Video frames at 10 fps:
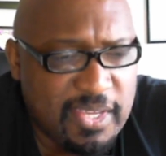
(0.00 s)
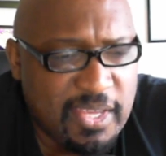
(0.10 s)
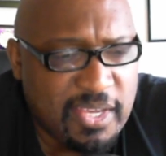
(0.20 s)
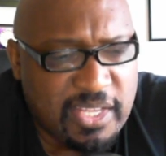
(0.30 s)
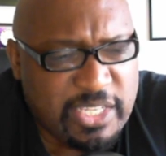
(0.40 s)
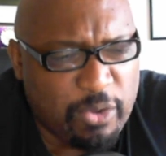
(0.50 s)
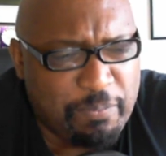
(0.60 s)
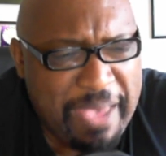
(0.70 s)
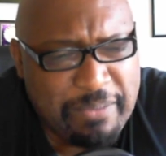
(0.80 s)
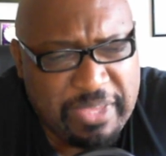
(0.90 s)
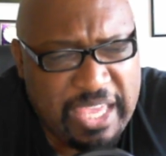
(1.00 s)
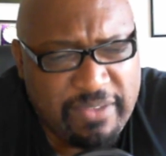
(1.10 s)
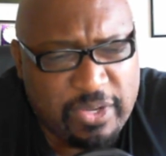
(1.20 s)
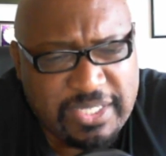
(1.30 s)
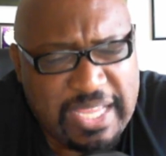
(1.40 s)
Considered bad behavior
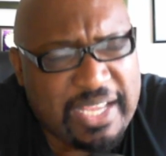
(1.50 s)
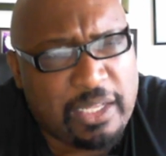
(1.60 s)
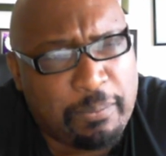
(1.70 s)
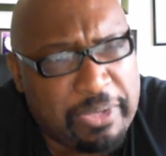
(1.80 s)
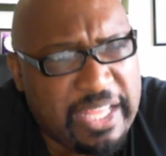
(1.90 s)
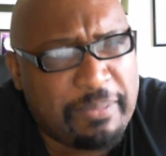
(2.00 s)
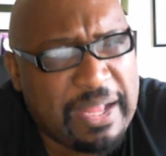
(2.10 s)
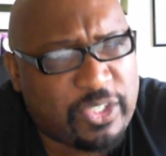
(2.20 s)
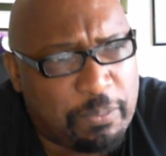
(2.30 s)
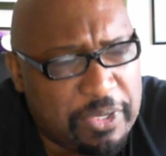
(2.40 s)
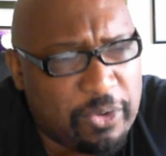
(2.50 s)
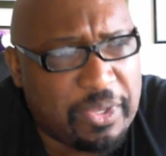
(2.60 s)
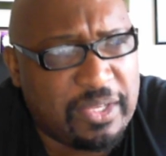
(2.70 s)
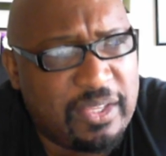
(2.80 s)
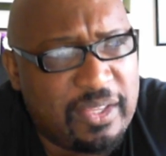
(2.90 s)
because I complain about your
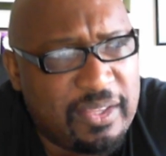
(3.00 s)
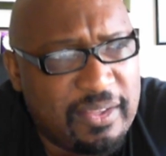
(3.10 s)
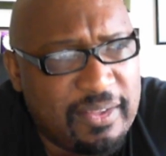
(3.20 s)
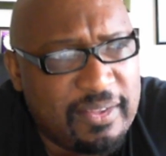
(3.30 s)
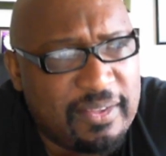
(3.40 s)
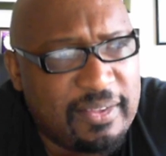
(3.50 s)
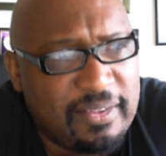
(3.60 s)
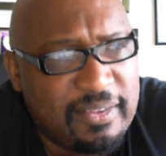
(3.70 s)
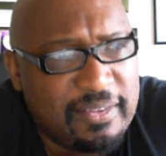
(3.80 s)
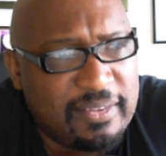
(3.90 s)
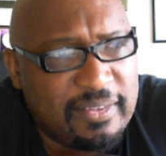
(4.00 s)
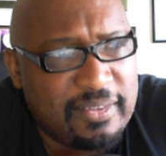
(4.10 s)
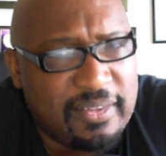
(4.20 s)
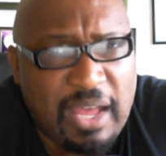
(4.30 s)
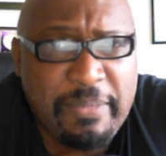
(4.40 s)
period.
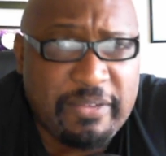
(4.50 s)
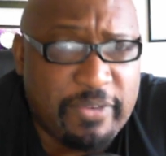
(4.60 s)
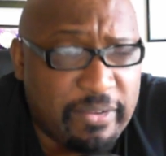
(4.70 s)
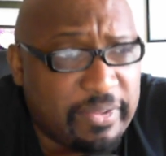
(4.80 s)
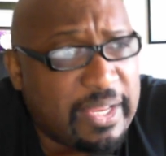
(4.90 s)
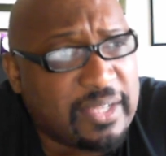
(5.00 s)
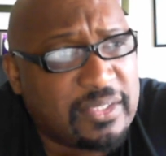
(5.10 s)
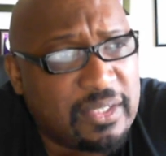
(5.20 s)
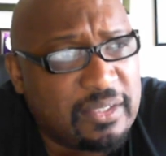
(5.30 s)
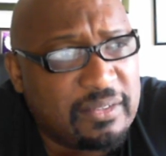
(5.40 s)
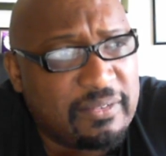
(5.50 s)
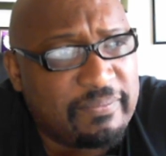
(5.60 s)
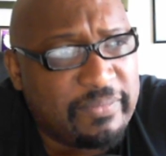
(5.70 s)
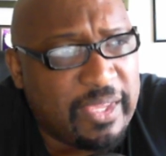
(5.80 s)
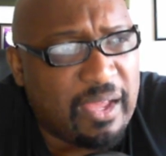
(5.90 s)
I'd make fun of it, actually. Yeah.